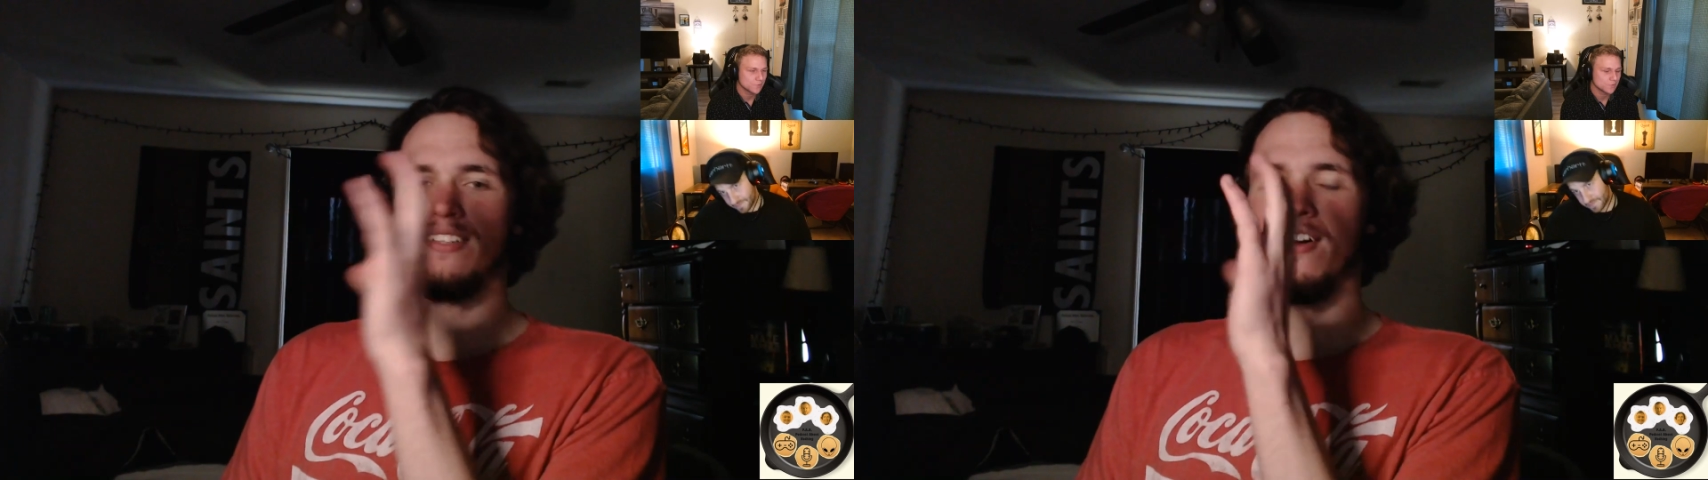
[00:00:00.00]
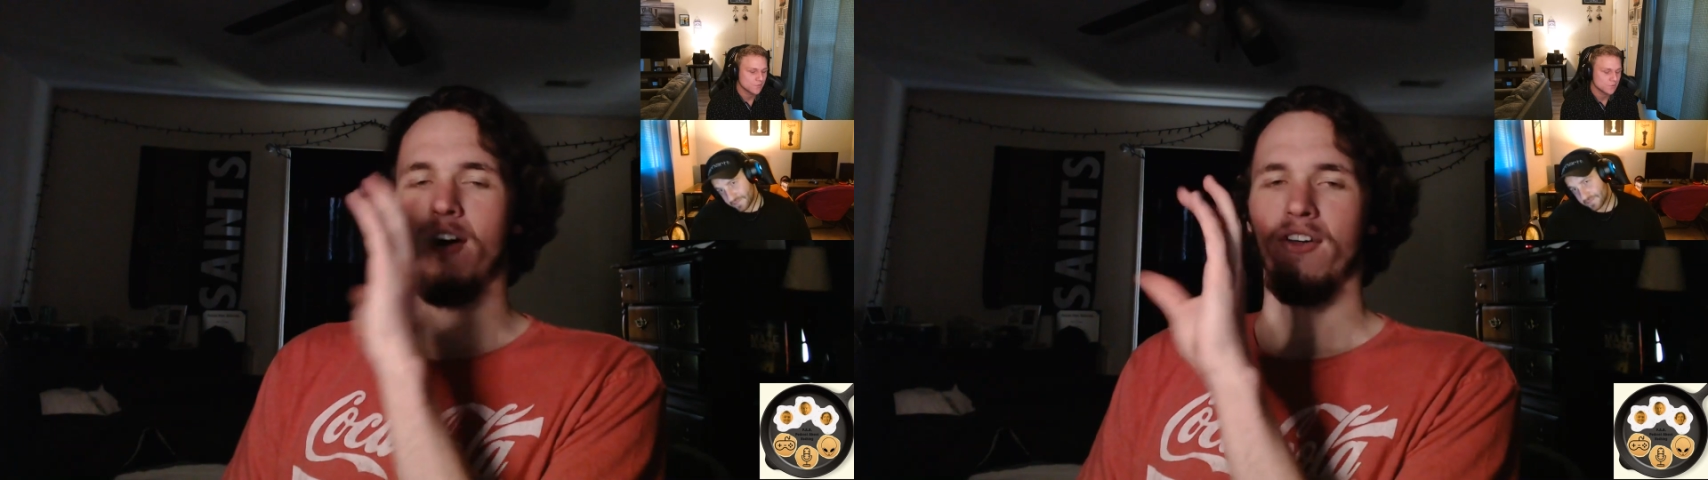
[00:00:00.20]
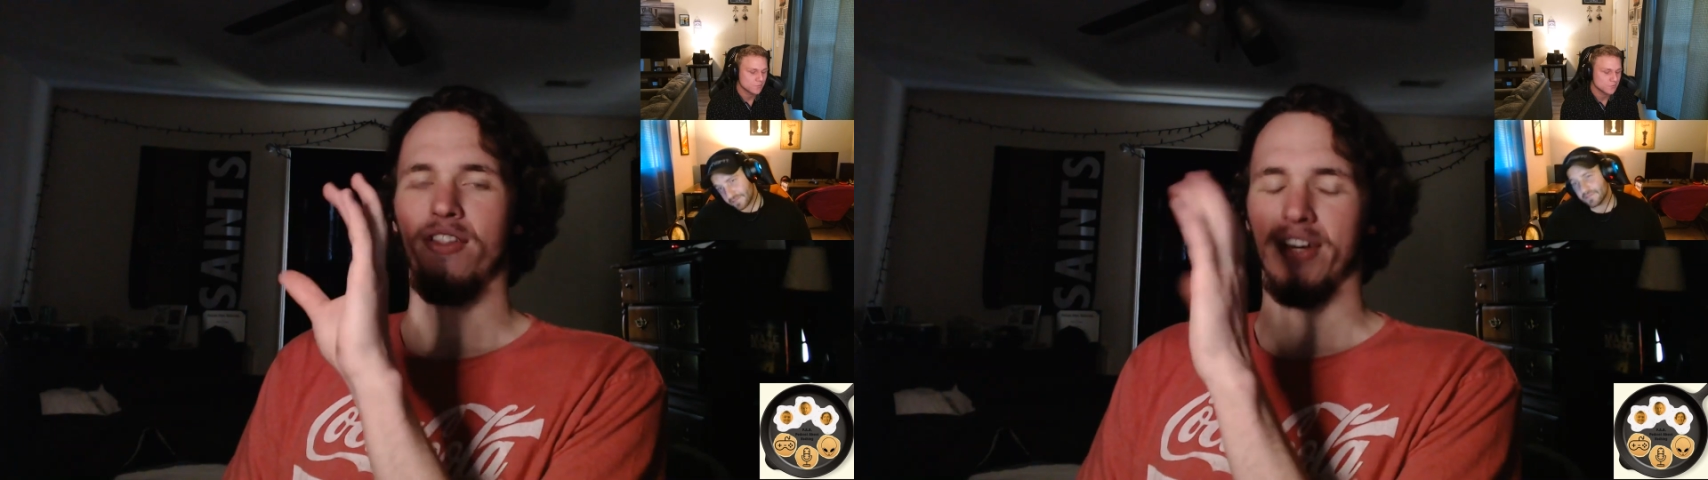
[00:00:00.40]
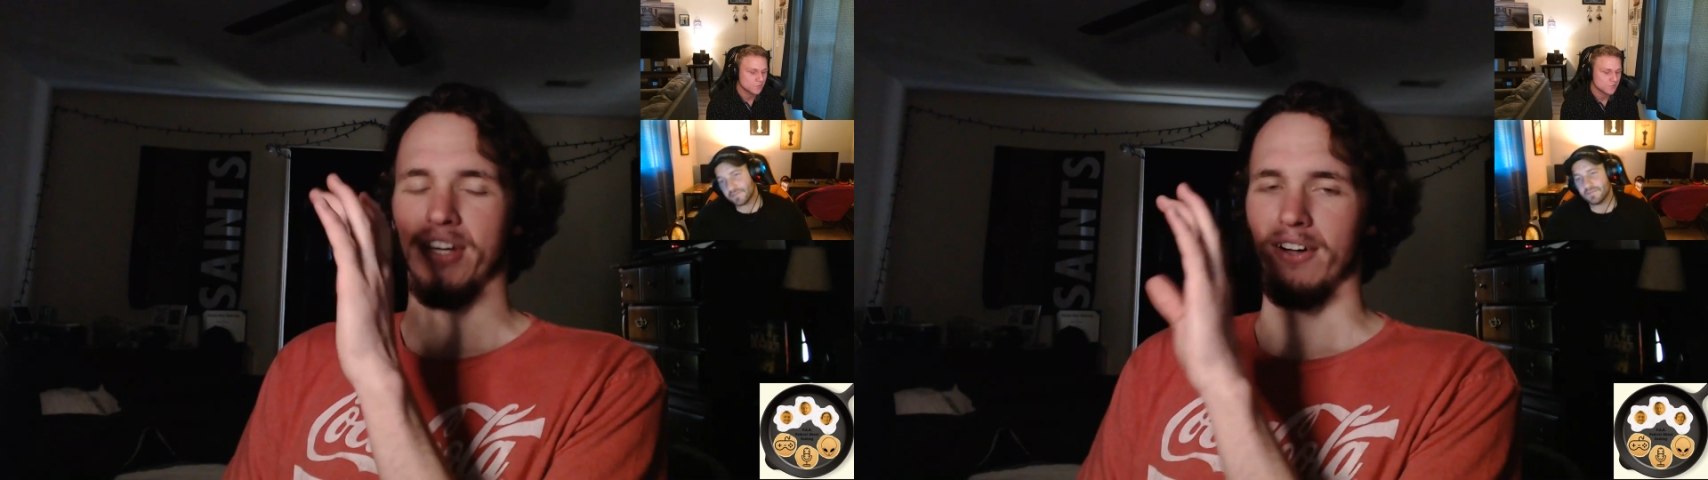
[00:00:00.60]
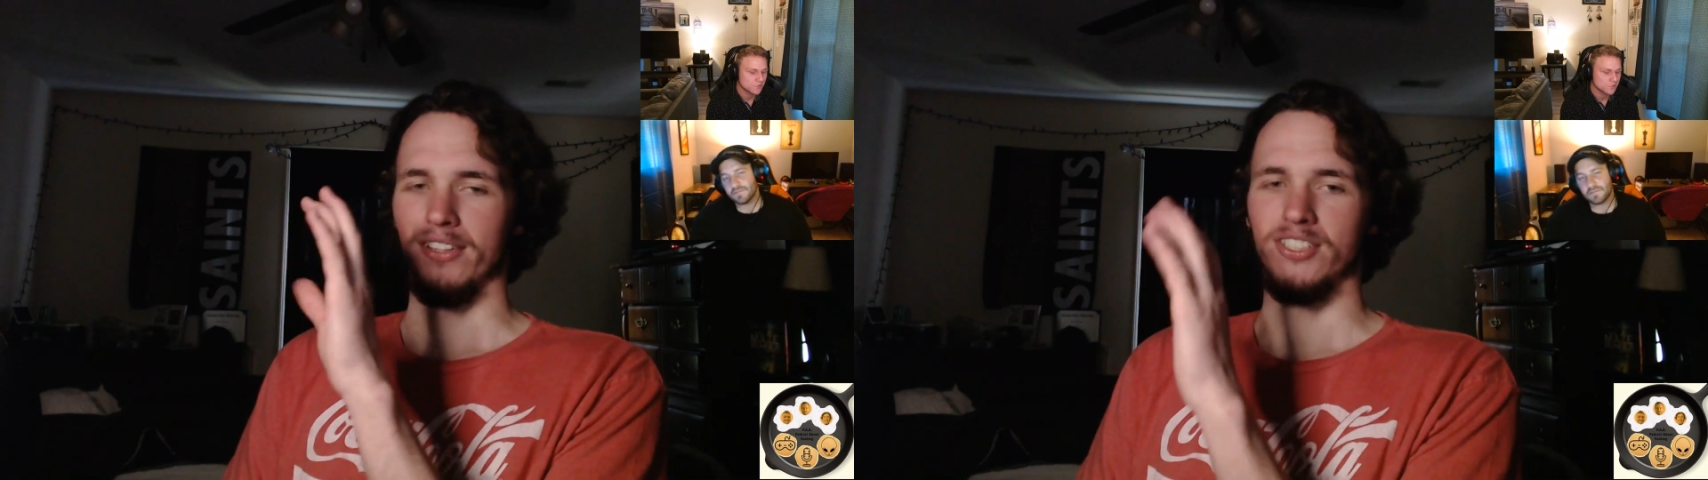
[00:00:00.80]
all the
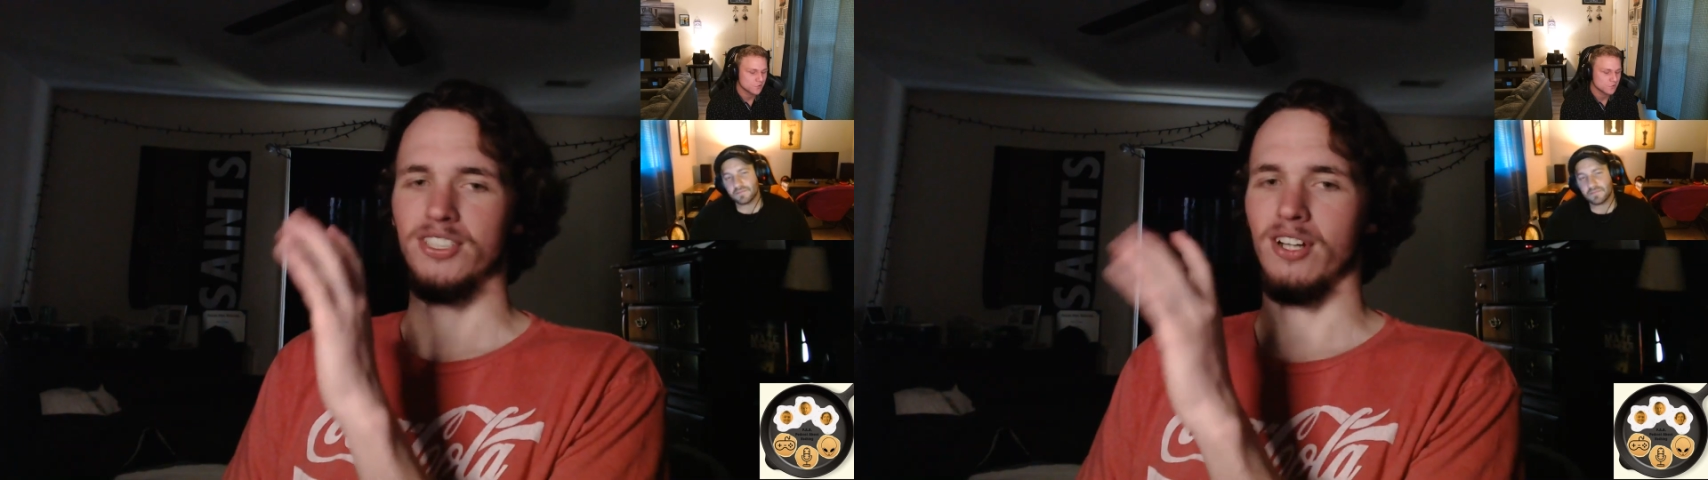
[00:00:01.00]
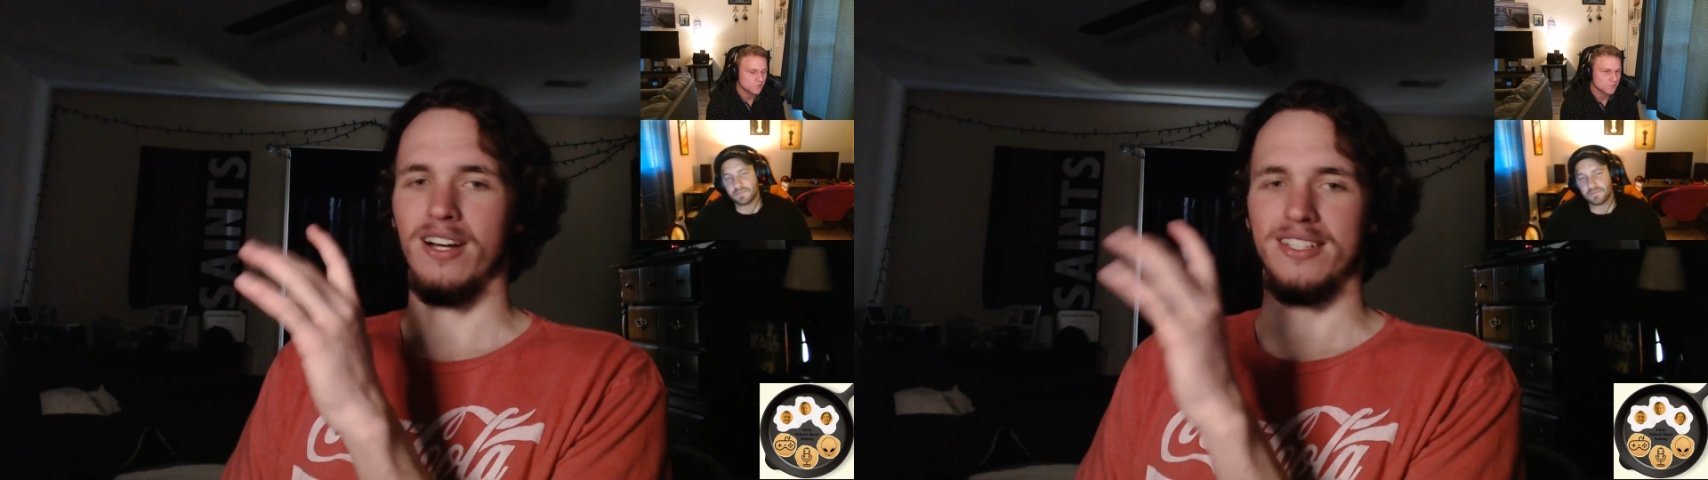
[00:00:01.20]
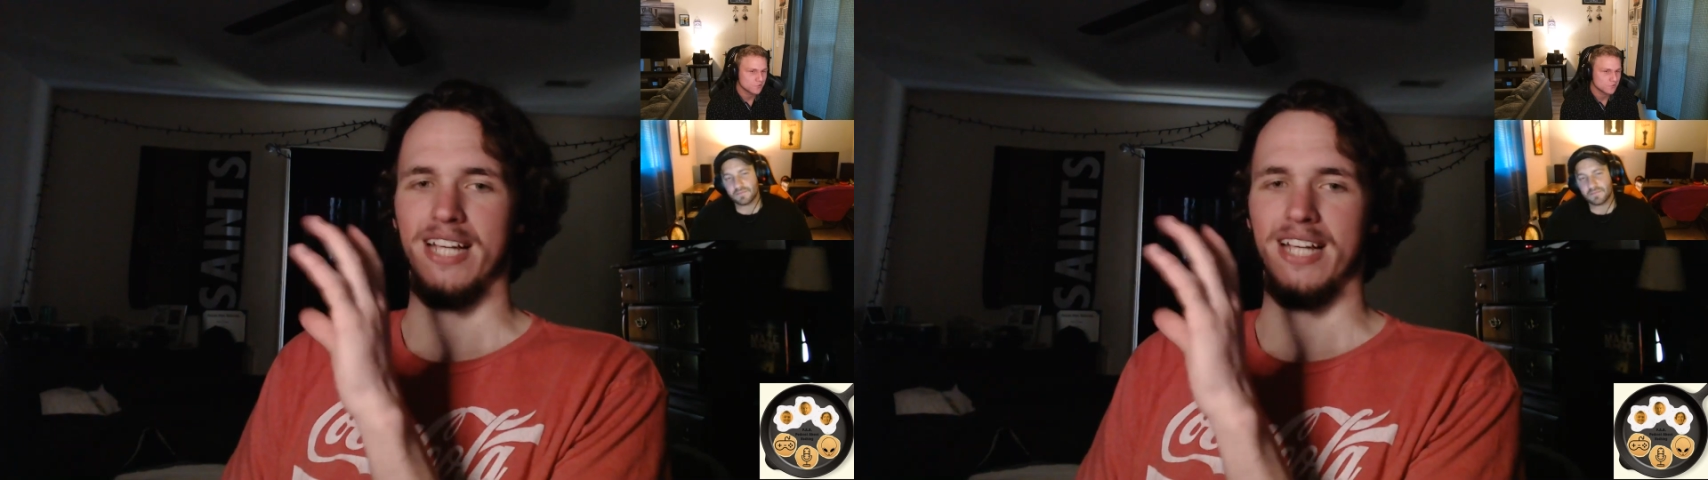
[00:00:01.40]
gunshots,